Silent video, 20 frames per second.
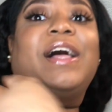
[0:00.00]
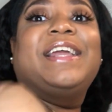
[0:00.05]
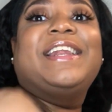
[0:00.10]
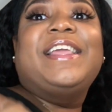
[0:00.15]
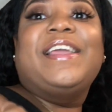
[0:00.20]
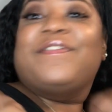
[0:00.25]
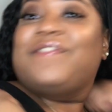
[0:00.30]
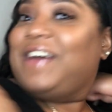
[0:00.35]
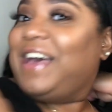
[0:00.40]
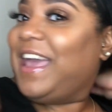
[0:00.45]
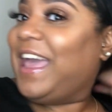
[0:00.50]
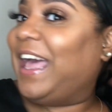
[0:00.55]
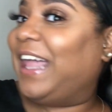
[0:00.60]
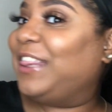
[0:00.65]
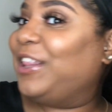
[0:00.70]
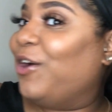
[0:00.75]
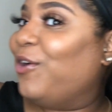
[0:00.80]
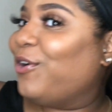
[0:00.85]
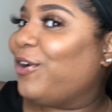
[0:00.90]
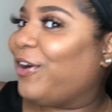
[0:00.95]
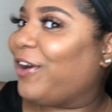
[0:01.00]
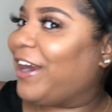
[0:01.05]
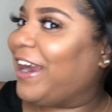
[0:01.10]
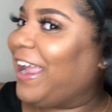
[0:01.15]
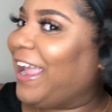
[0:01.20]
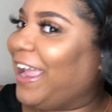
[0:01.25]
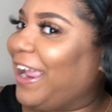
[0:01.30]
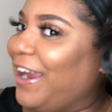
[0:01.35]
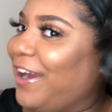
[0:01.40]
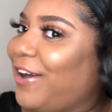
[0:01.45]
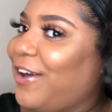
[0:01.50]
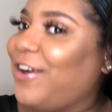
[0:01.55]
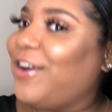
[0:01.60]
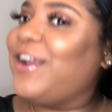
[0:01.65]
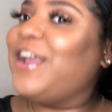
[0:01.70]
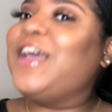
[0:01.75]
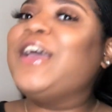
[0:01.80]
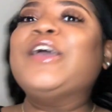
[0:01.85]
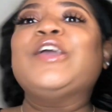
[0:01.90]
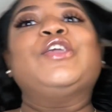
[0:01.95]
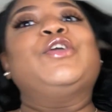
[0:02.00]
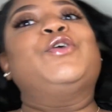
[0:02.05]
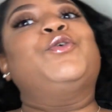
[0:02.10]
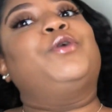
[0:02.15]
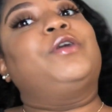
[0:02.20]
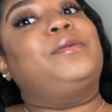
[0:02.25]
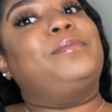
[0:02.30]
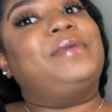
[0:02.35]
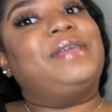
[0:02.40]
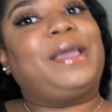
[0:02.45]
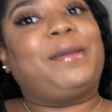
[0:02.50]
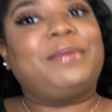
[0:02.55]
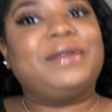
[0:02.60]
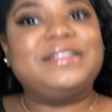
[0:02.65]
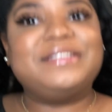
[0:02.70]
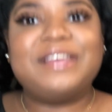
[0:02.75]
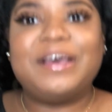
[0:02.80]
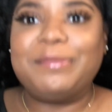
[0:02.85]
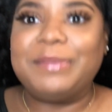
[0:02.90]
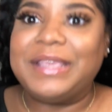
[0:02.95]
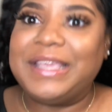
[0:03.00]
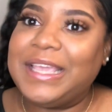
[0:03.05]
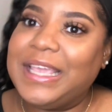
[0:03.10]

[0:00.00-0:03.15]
honey, if I had longer hair, you wouldn't be able to tell me